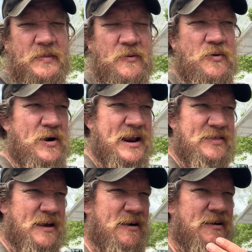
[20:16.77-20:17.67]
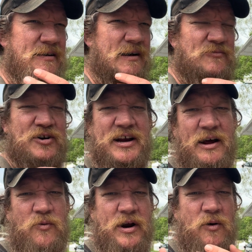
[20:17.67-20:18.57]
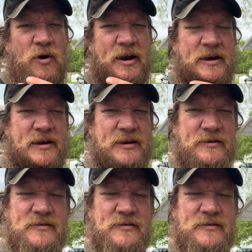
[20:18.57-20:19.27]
we went in there and I'm looking at what I want to eat.